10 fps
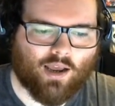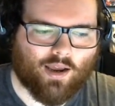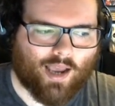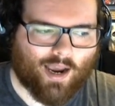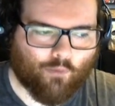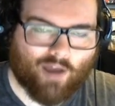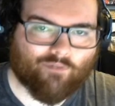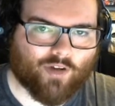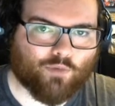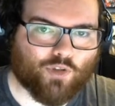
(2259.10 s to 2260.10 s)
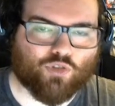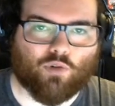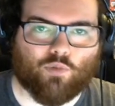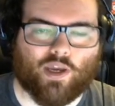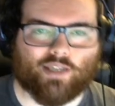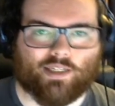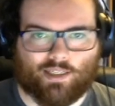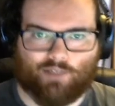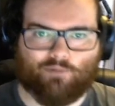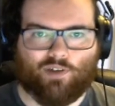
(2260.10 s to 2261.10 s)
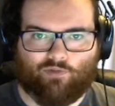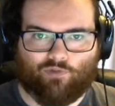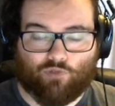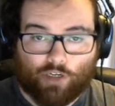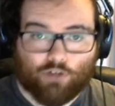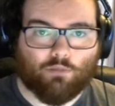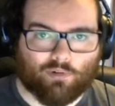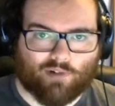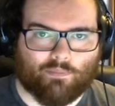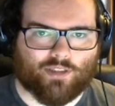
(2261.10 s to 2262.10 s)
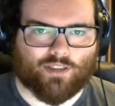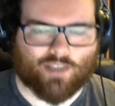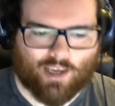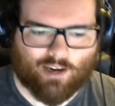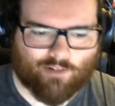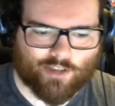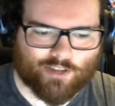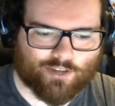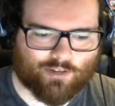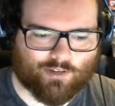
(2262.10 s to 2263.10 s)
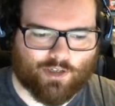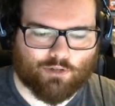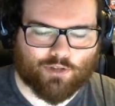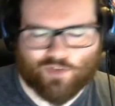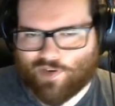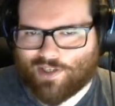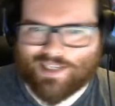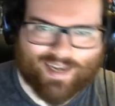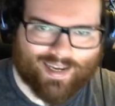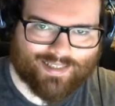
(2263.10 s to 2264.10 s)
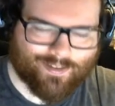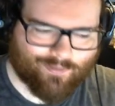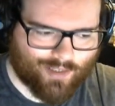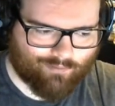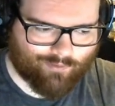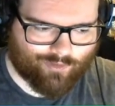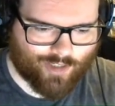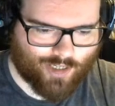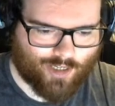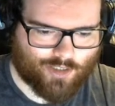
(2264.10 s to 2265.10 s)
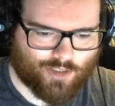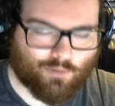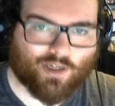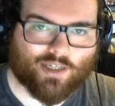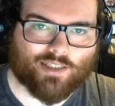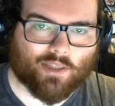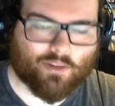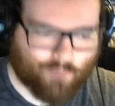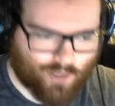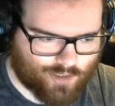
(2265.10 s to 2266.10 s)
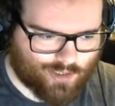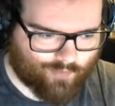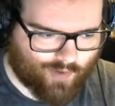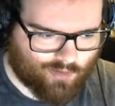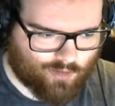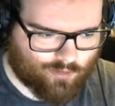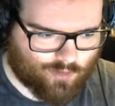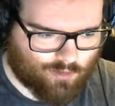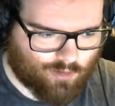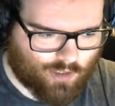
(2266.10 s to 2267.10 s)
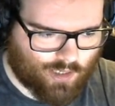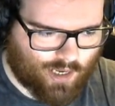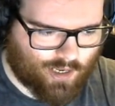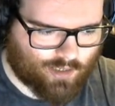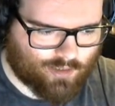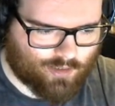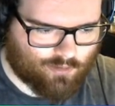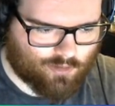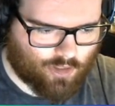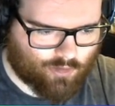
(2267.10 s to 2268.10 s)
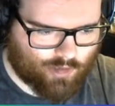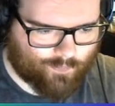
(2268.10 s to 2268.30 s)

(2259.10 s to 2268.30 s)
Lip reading: However, we're dealing with real parameters here, and there's no such thing as a negative length. So we're going to take the positive value. So we're going to get x is equal to 3.